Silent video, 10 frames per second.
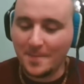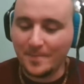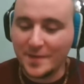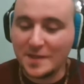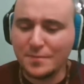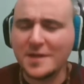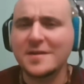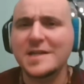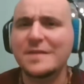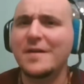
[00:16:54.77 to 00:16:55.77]
Especially
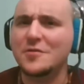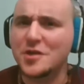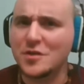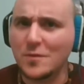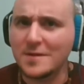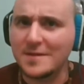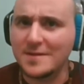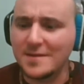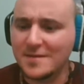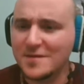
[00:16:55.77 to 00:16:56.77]
because of how short
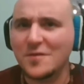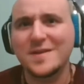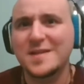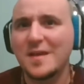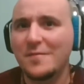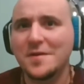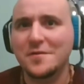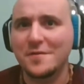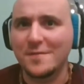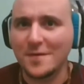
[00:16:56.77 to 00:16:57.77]
this is. There's only
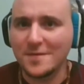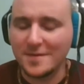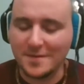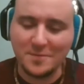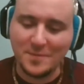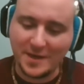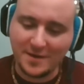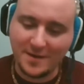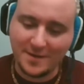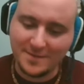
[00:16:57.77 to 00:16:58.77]
700 verses. Oh my
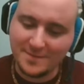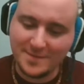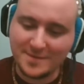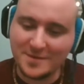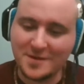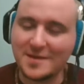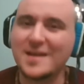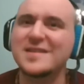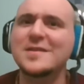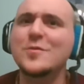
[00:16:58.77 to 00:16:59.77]
God. This is just like
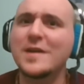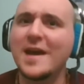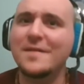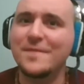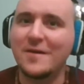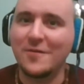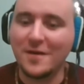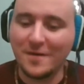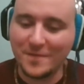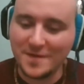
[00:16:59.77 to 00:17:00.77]
a 2.5 hour
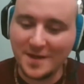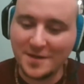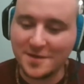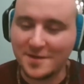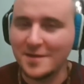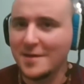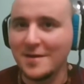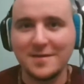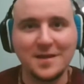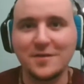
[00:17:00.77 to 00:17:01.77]
conversation
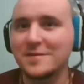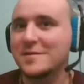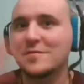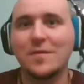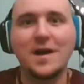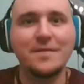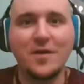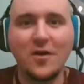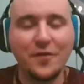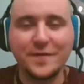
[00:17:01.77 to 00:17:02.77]
that you can derive
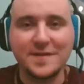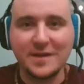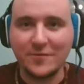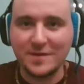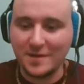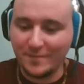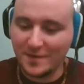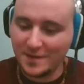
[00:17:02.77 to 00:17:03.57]
all the secrets of the